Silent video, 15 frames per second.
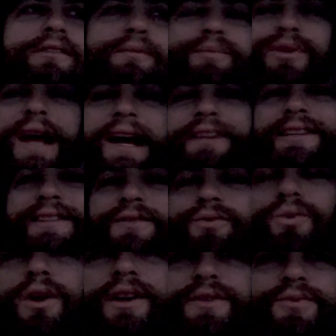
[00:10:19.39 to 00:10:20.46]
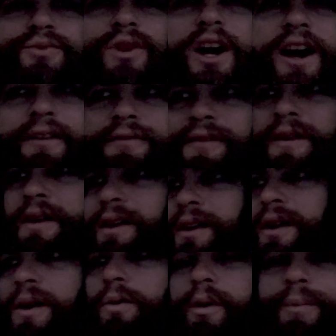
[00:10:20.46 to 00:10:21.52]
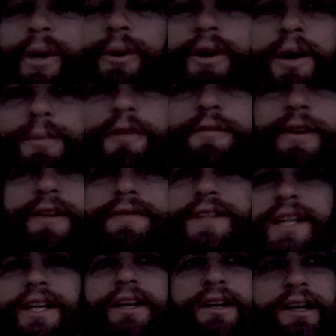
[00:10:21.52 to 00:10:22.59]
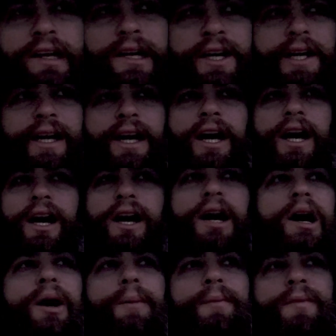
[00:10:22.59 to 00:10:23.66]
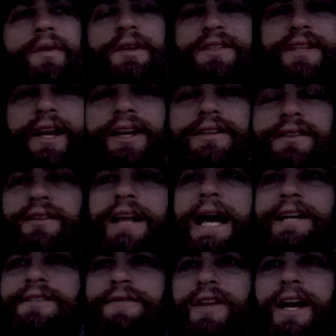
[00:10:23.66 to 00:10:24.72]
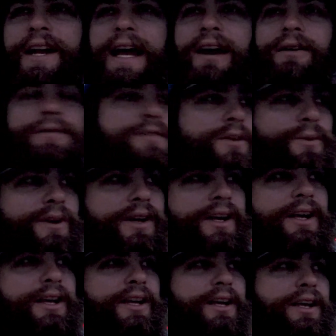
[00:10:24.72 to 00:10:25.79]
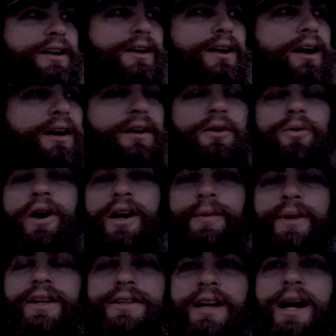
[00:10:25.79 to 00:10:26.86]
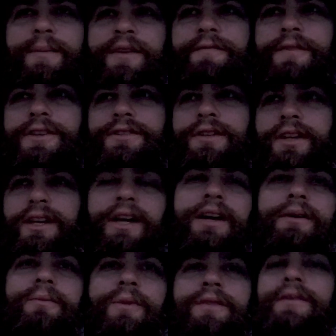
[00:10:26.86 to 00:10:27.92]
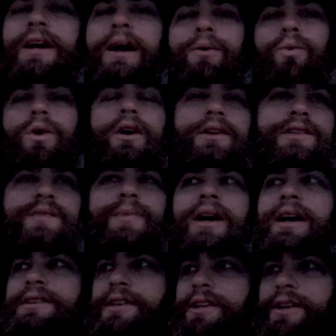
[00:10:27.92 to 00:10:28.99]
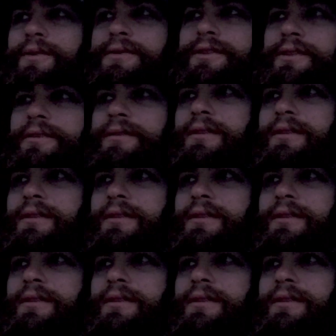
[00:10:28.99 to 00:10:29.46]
Practice was rough. We're boat number 50, second to last flight out, so we're gonna get quite a bit of time to fish today. We've got one spot to go to.